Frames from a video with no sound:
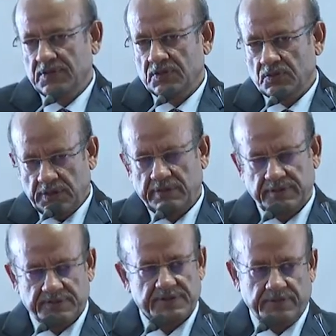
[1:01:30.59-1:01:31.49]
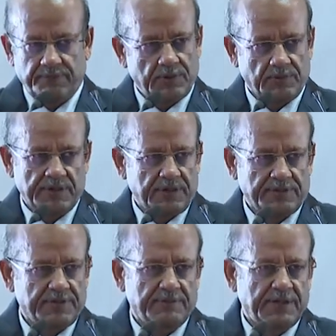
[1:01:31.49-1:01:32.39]
Though I'll just refer to, there are
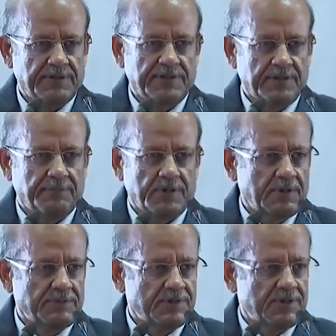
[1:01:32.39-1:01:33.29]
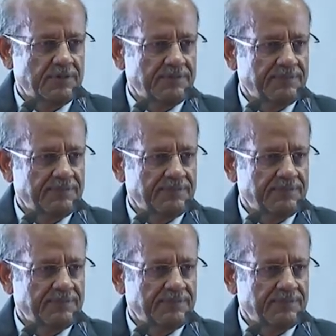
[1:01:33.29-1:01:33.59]
some ethical problems now.